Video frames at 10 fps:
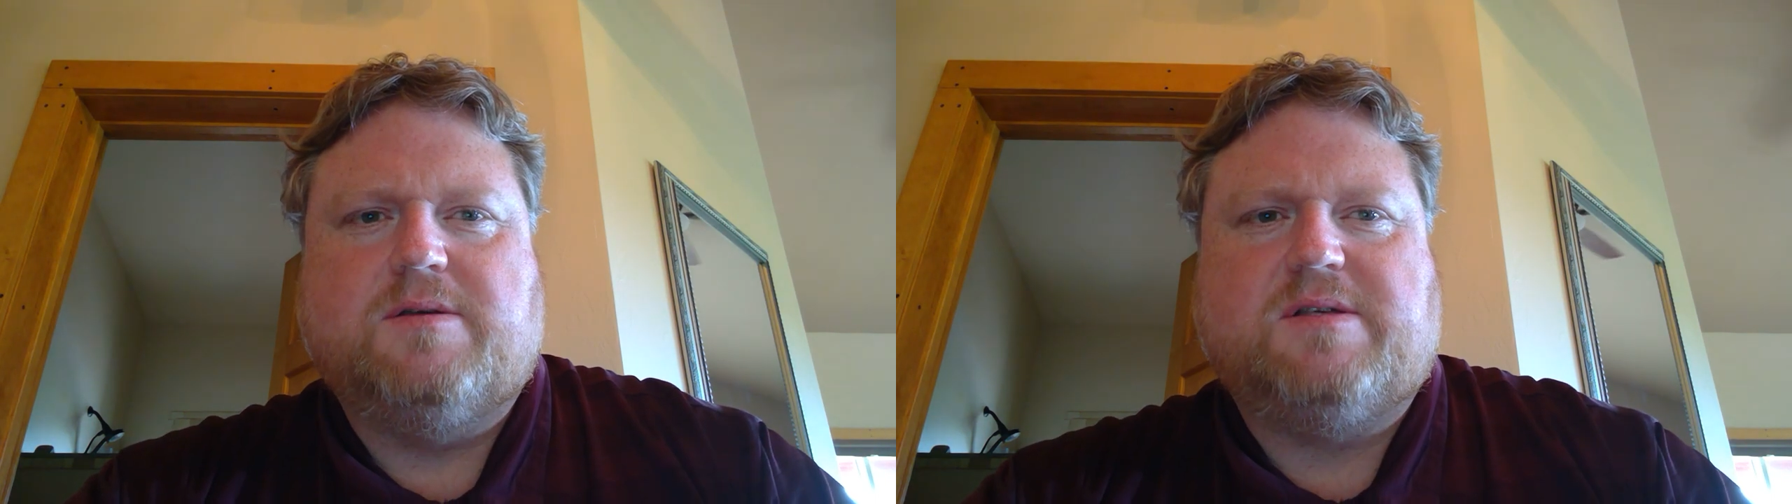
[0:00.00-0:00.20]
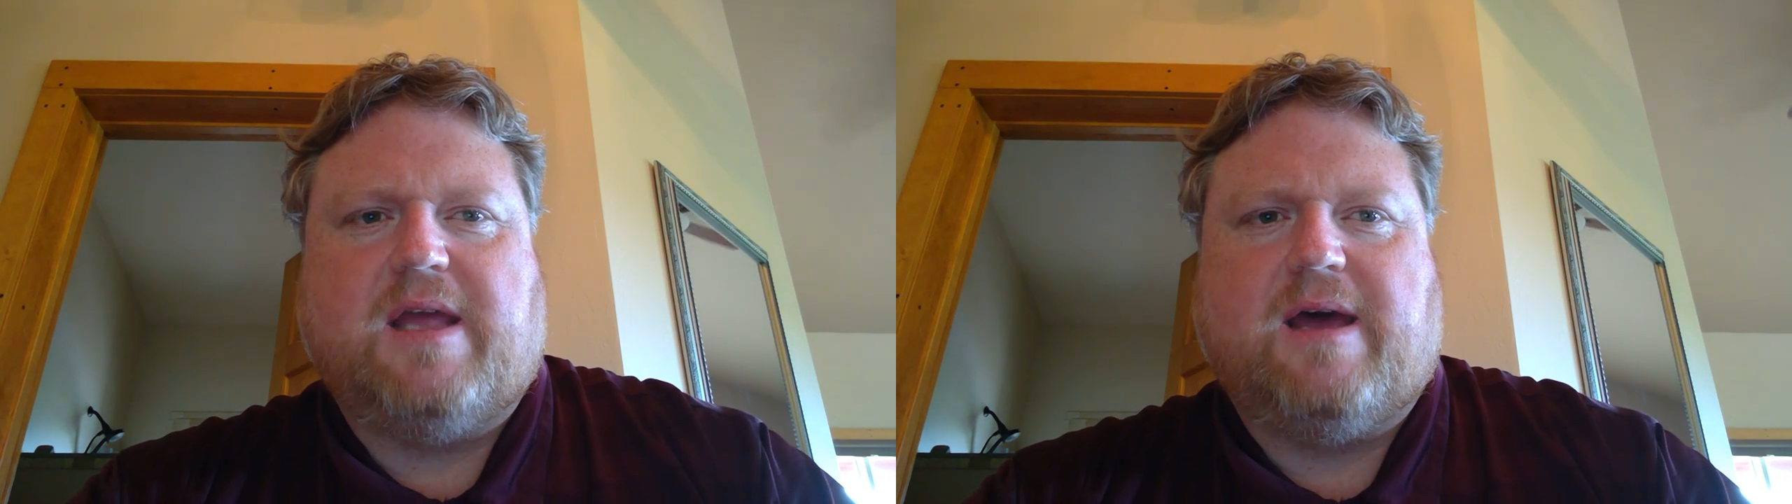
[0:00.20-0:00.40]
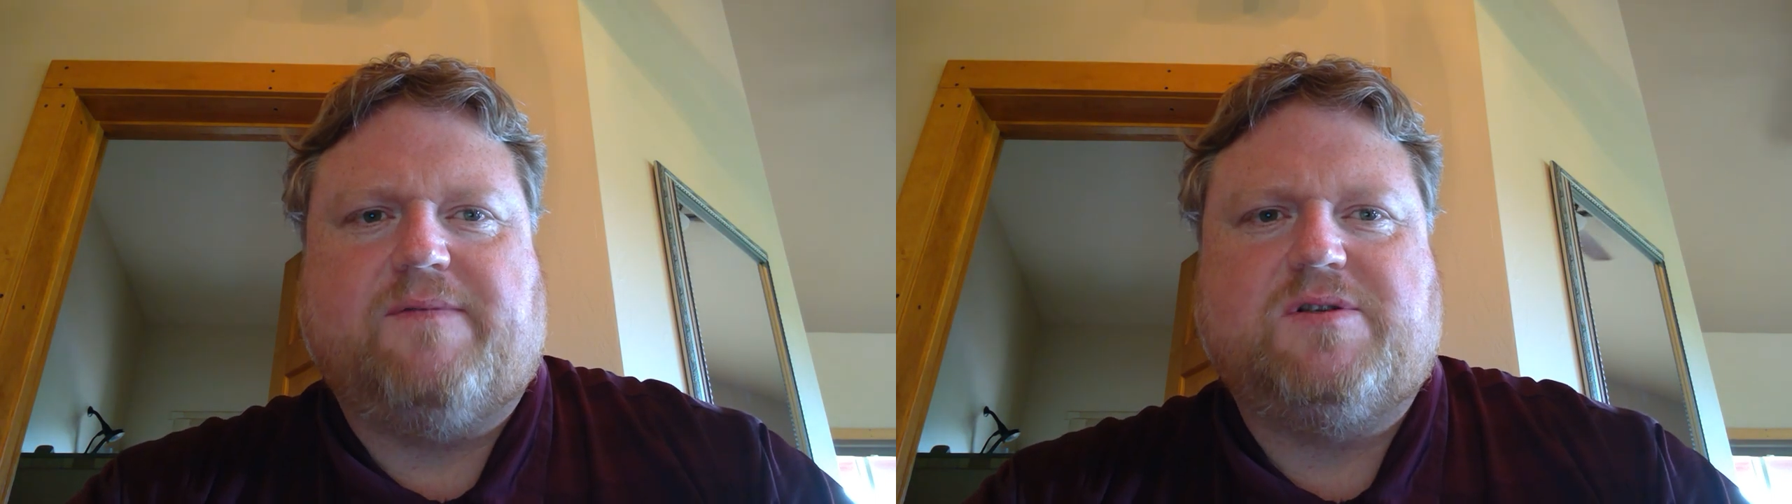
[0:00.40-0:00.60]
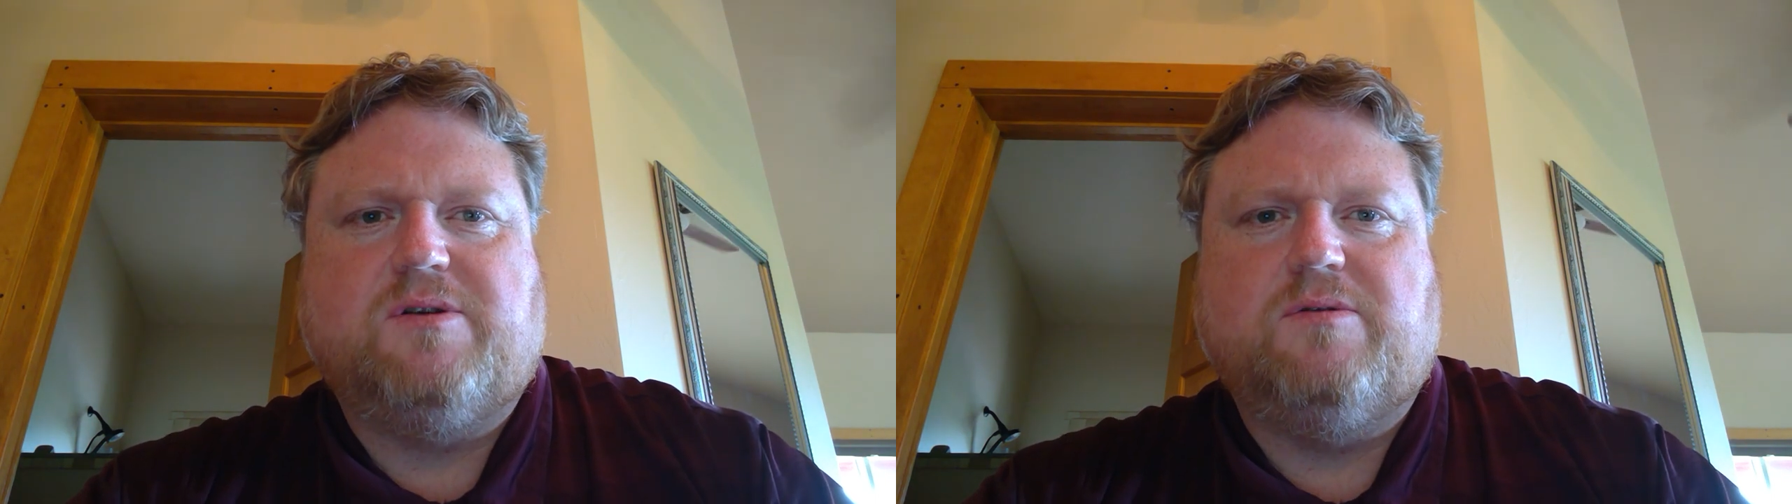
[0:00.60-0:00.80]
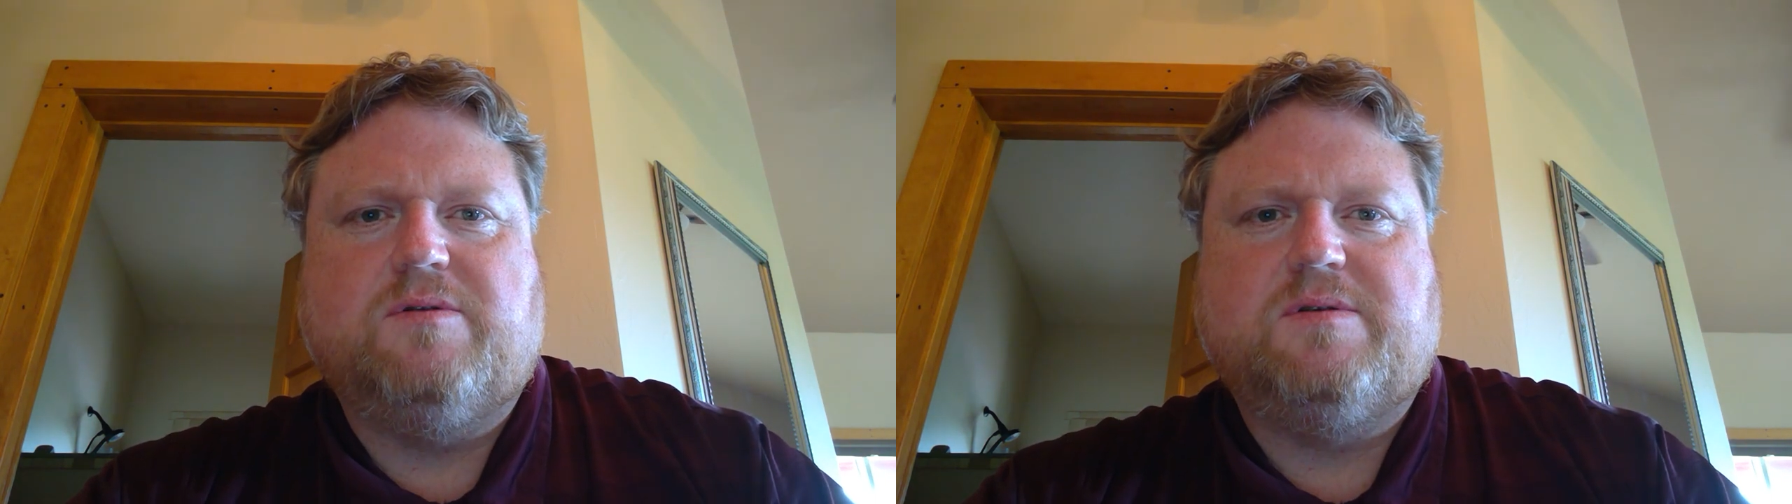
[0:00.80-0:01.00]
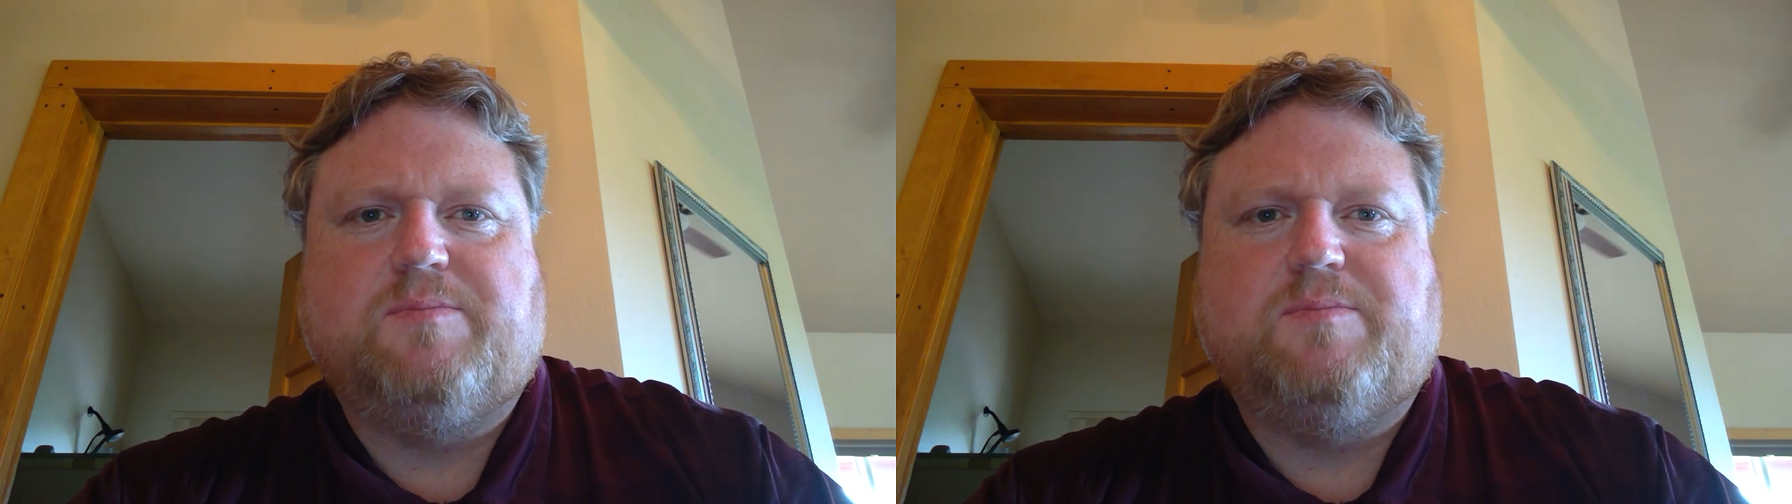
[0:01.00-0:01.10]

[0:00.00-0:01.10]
staff, students,